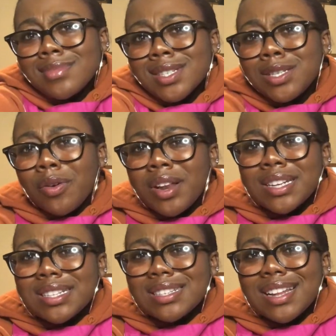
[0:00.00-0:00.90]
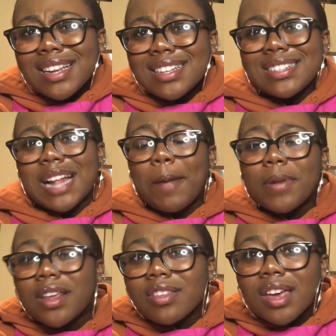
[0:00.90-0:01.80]
So that doesn't stop
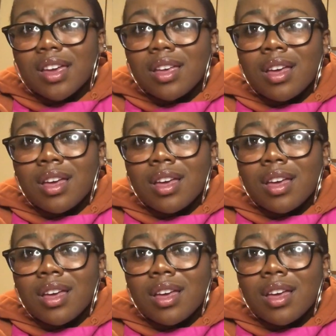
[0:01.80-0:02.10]
anything.